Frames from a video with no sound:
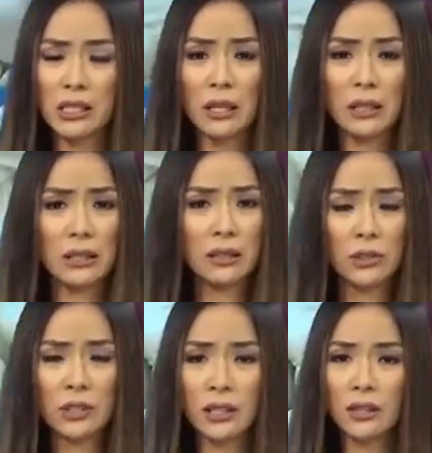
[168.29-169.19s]
it's not
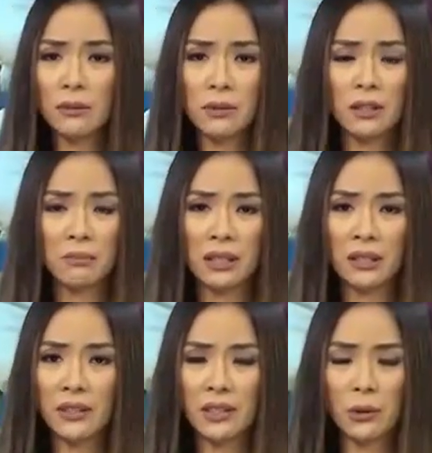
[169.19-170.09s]
enough to tell them that the
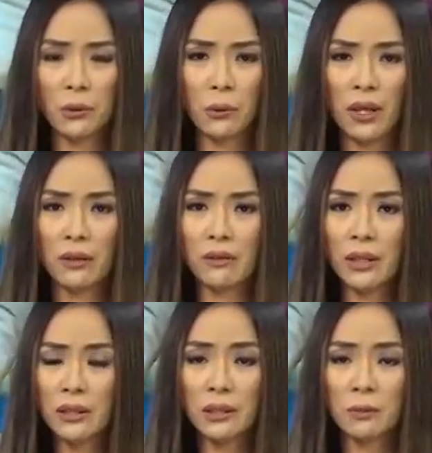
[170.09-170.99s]
benefits outweigh the
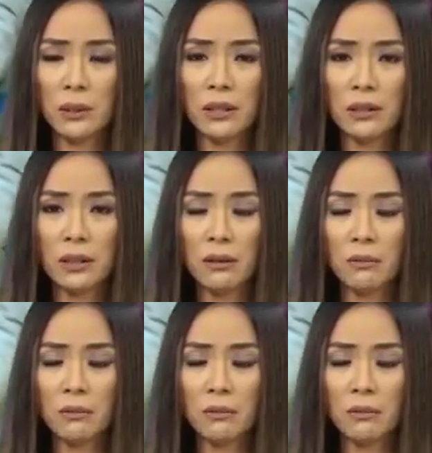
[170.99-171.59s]
risks because